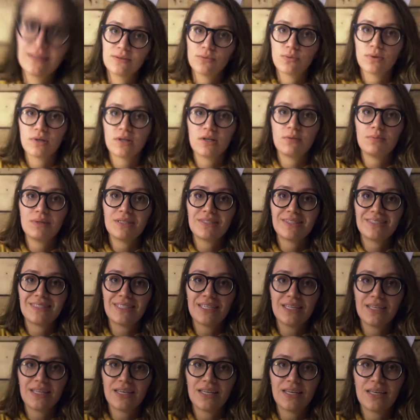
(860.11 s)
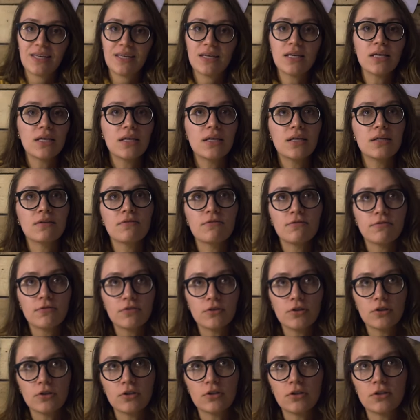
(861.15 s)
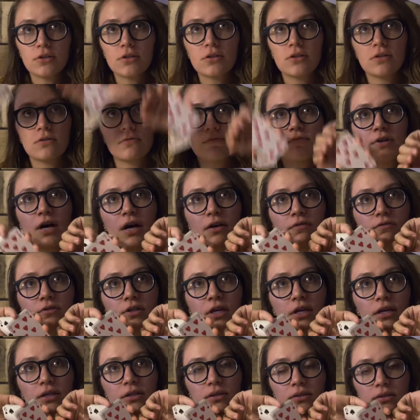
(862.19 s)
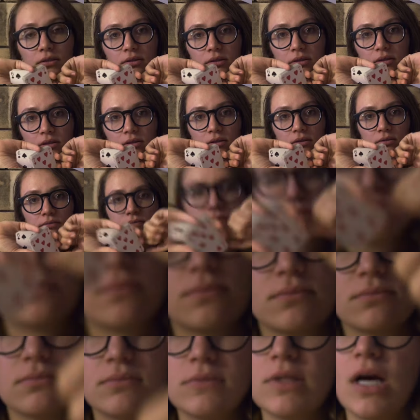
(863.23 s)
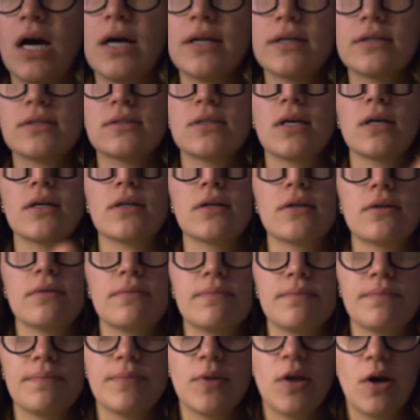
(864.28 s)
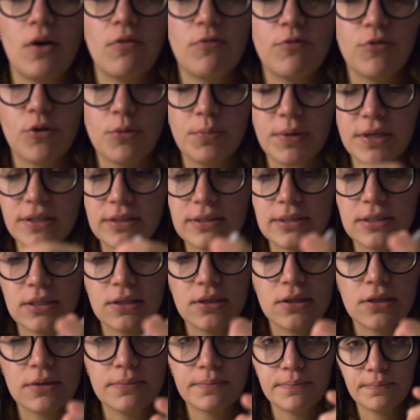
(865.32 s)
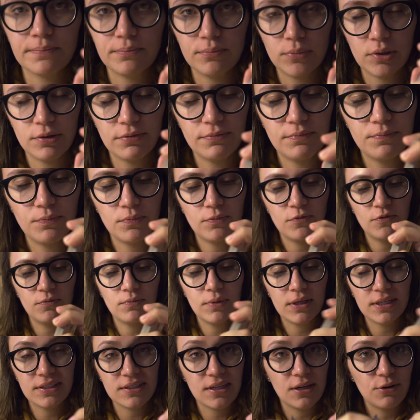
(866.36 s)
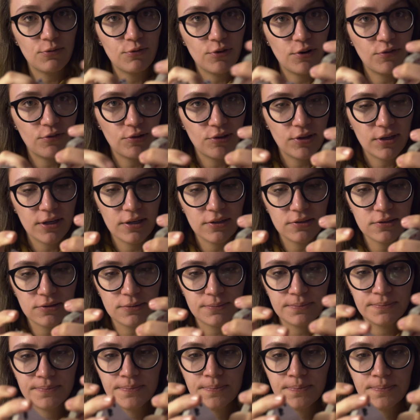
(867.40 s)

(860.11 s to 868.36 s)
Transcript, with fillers: We're gonna be stinky for five days. Not excited for being stinky, but excited for everything else.